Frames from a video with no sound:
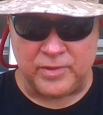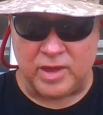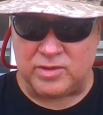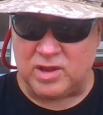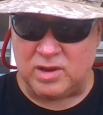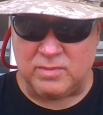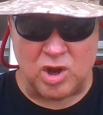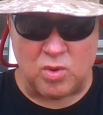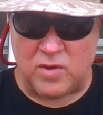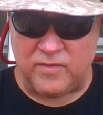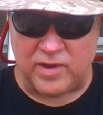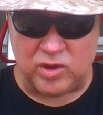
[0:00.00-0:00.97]
It's going to be
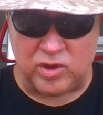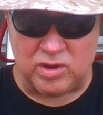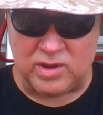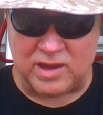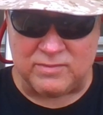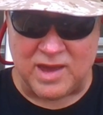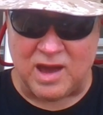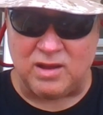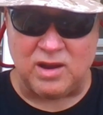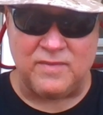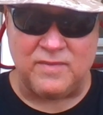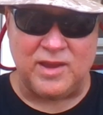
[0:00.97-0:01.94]
horrific. You can
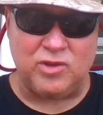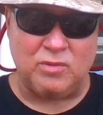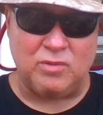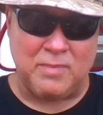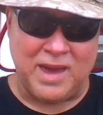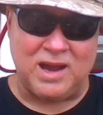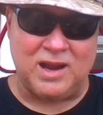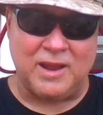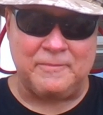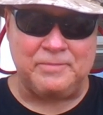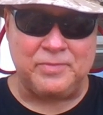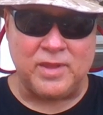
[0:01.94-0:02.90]
count on that. You can bank on it.